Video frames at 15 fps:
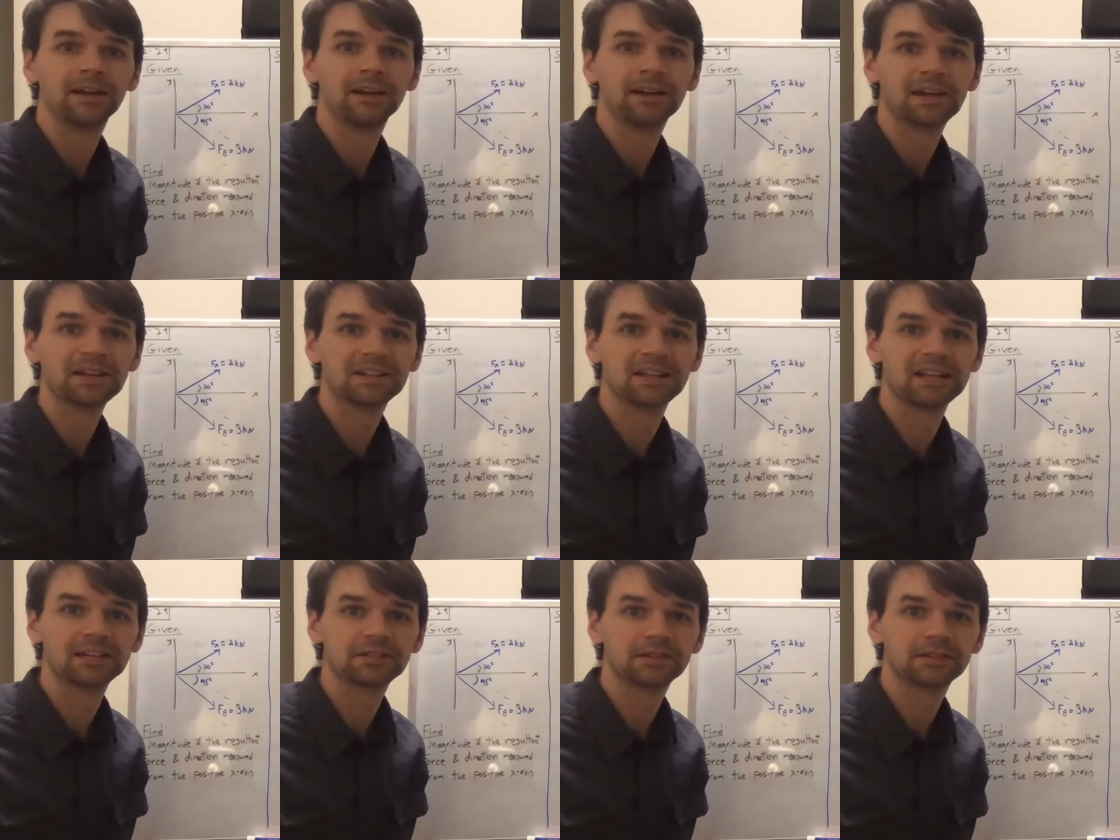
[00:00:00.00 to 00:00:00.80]
Hey
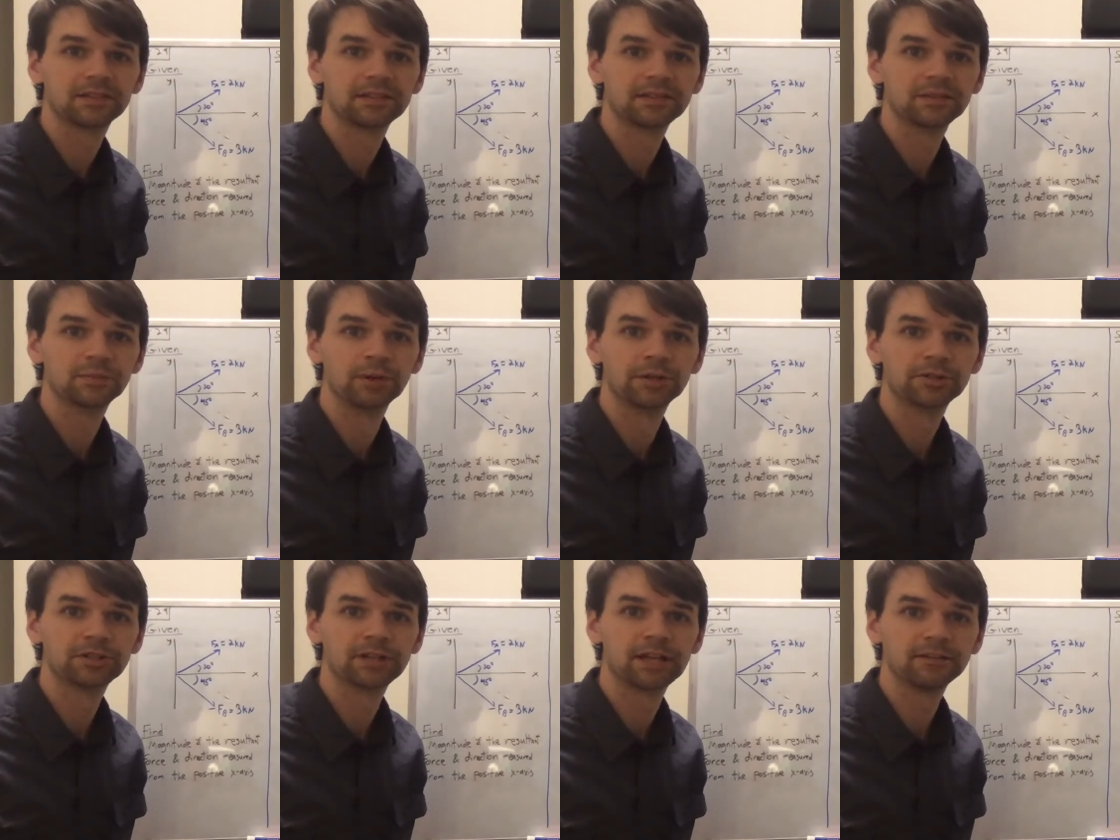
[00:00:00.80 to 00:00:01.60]
class, this is Brother
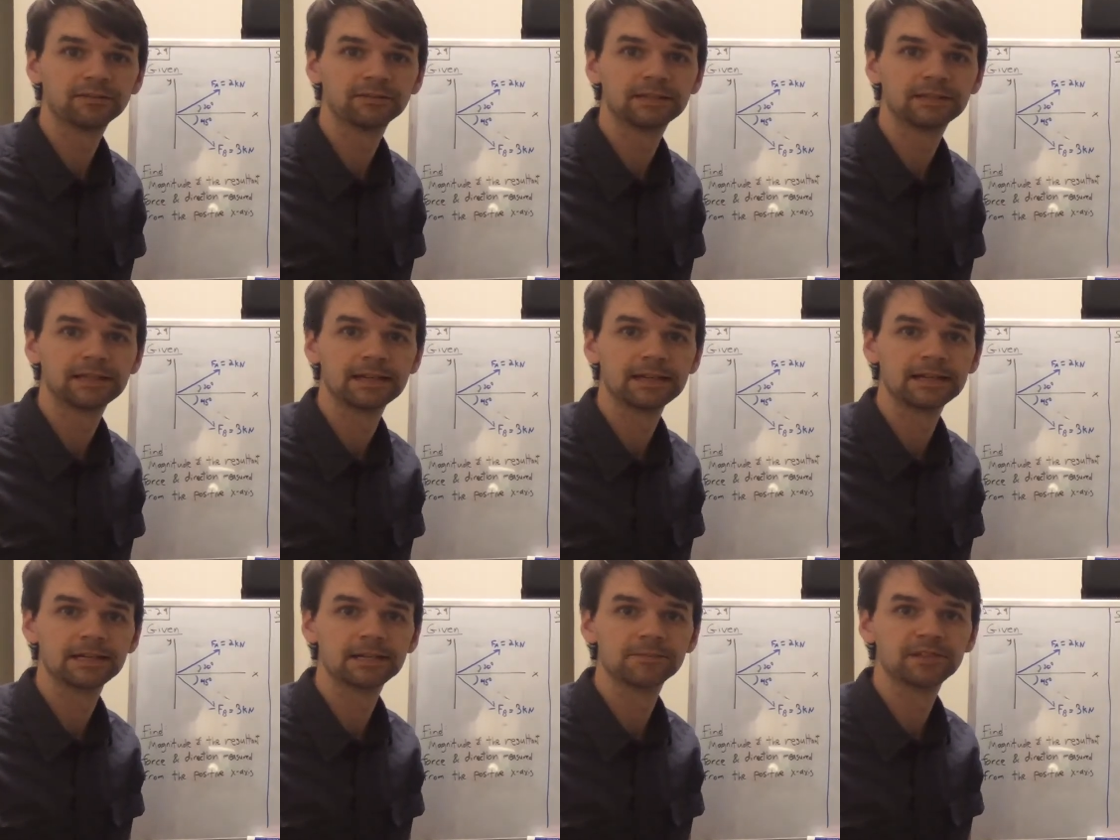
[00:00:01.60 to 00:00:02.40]
Schneff.
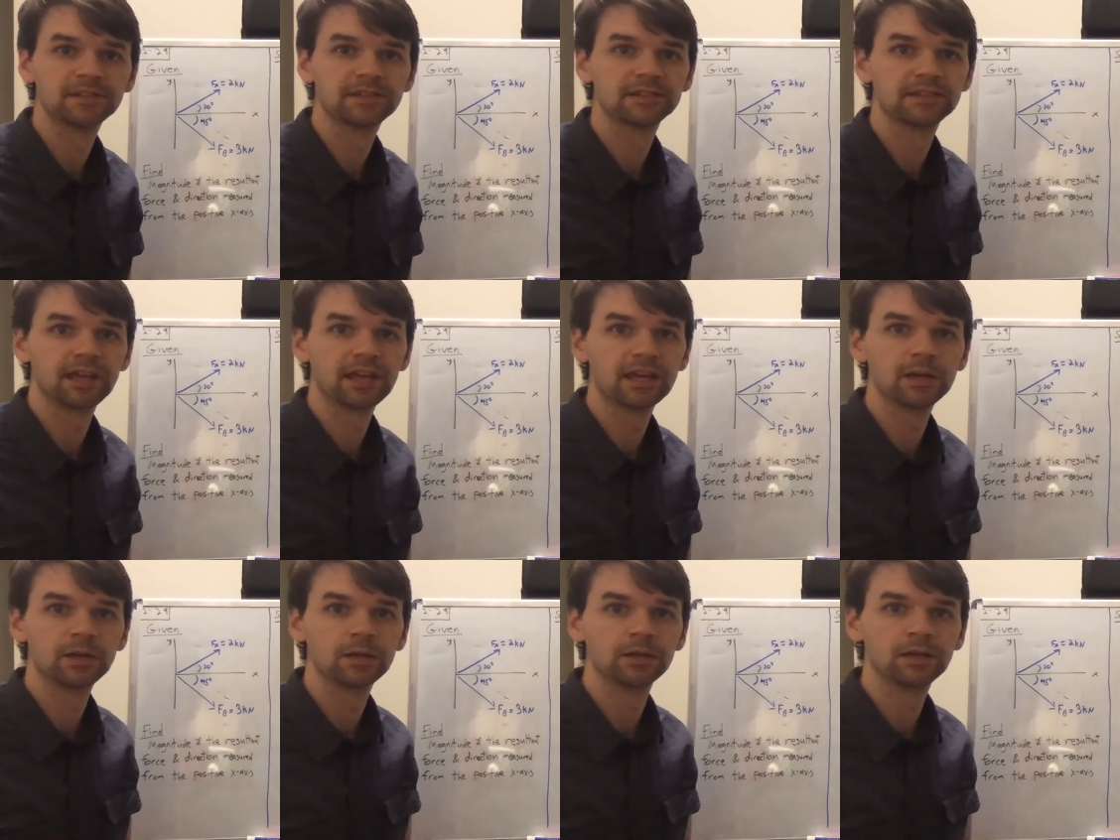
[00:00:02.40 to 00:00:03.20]
This is
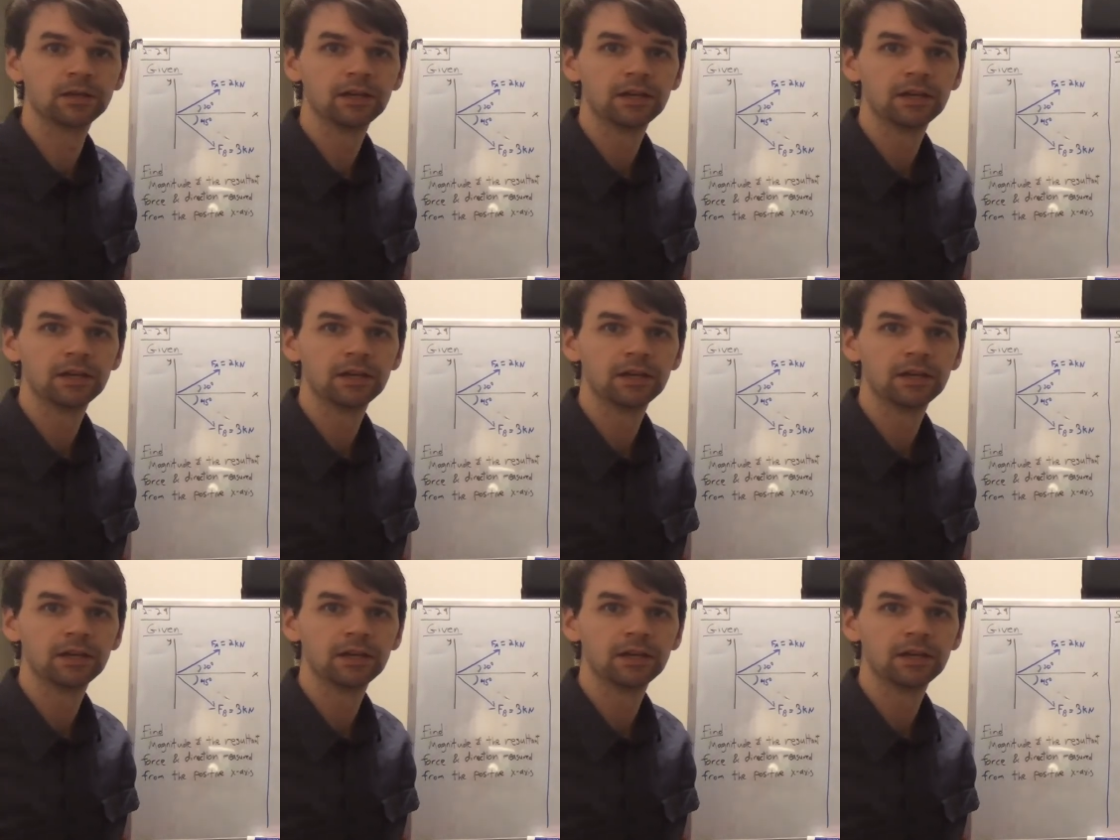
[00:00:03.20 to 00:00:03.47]
a